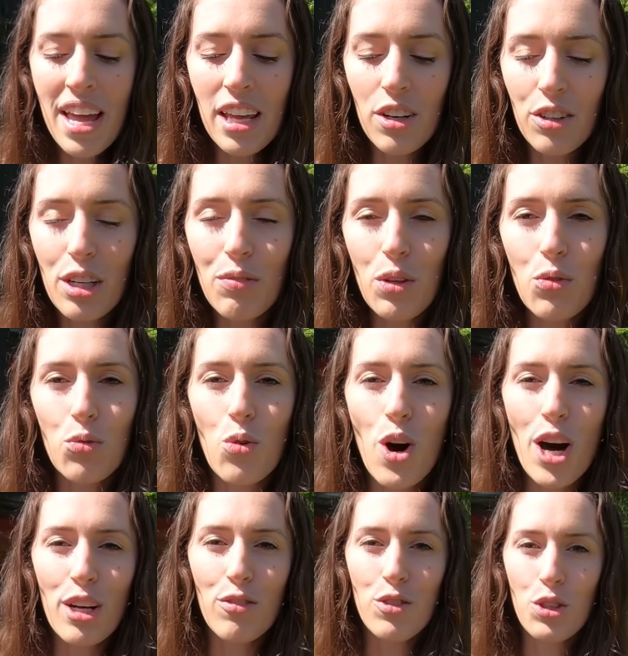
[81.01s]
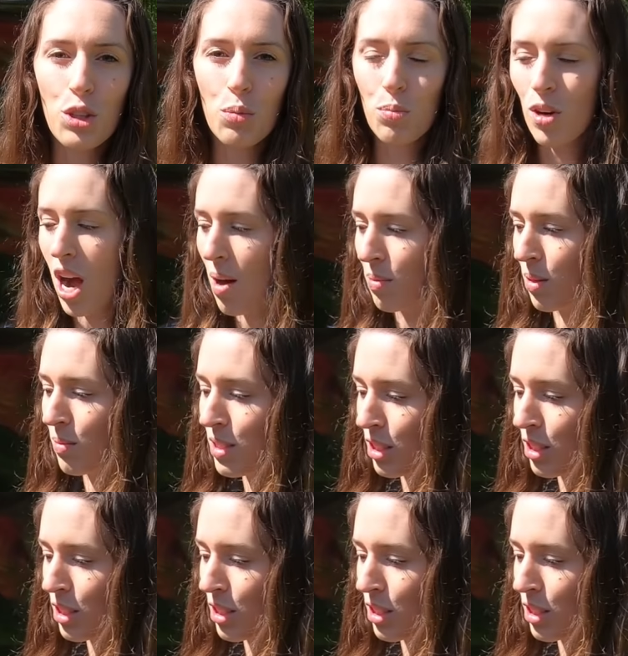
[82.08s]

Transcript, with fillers: and it'll give you one of two problems.